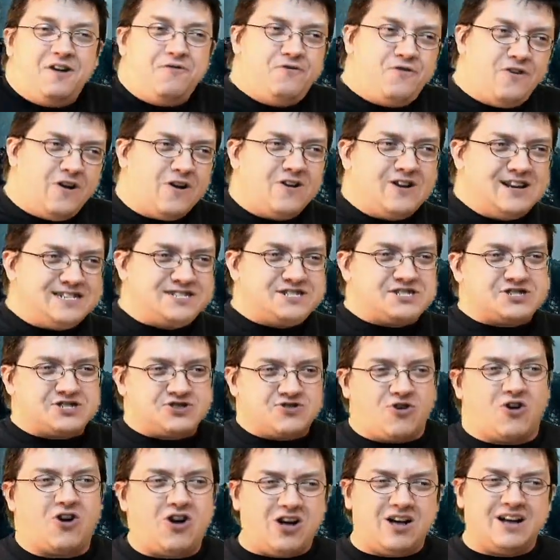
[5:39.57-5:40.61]
Very
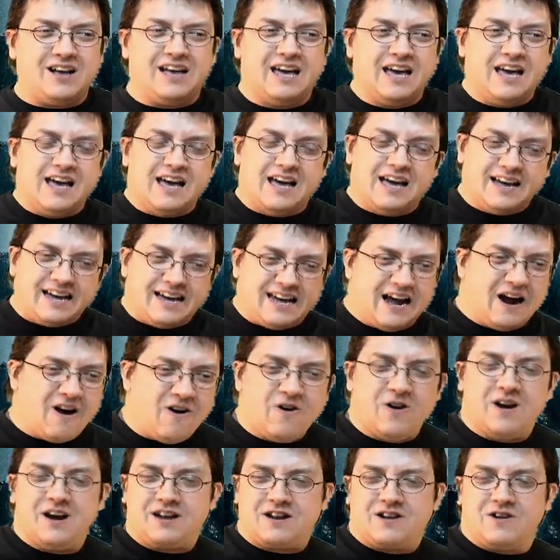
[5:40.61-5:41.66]
strong
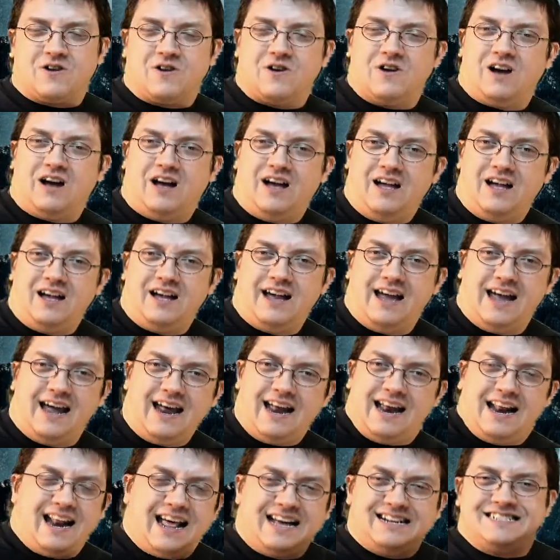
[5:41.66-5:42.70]
character,
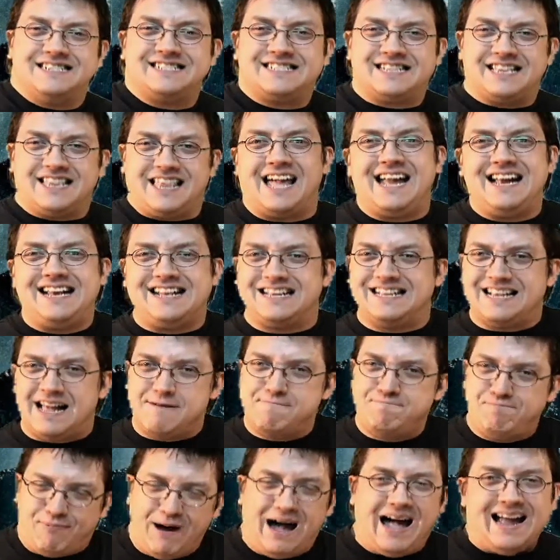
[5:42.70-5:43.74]
and I just liked it. I
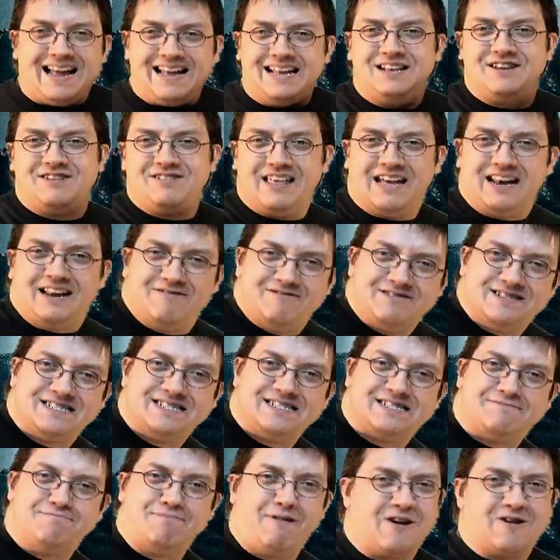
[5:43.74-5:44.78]
buy into that he was
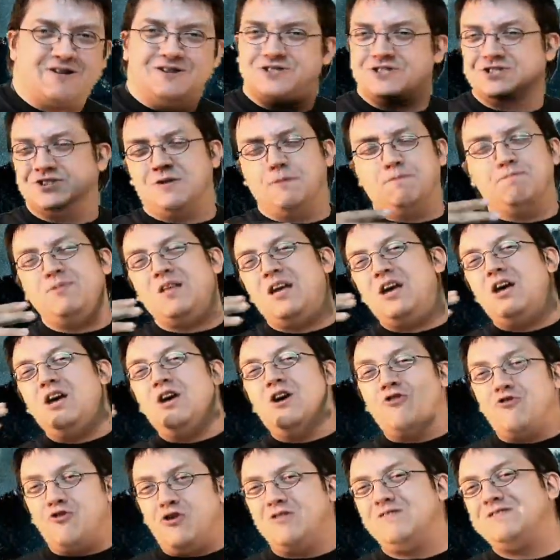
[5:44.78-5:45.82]
this marshal.
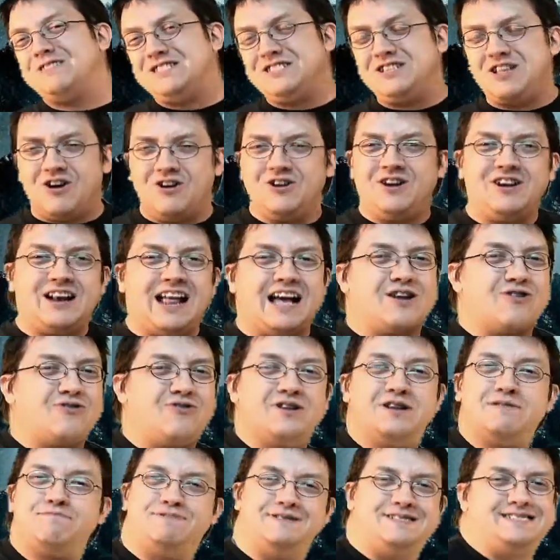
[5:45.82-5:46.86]
No, you're not
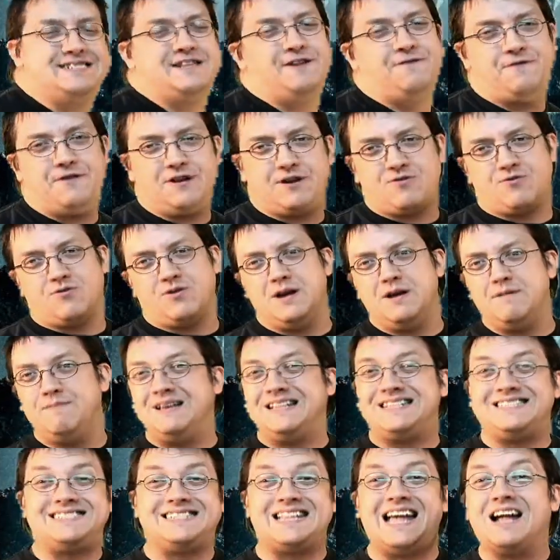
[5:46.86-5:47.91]
going to Pacific Rim.
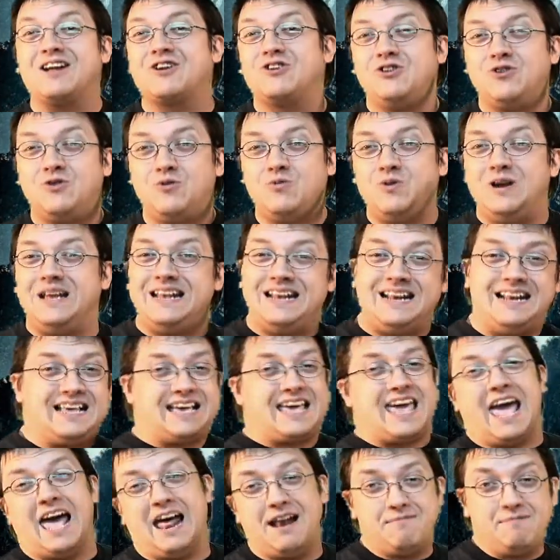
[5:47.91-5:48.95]
It's not going to win an
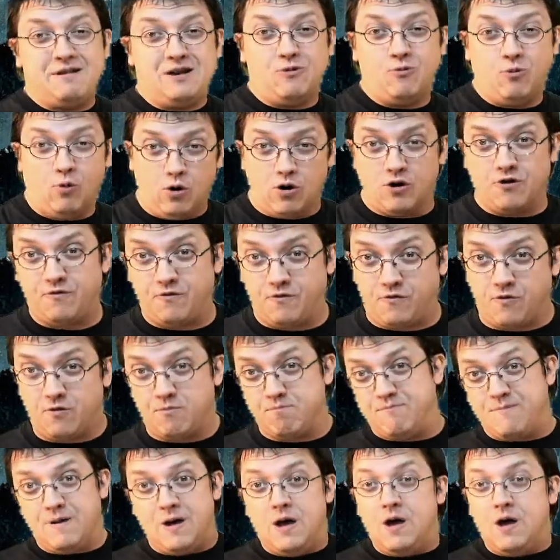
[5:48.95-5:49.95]
Academy Award for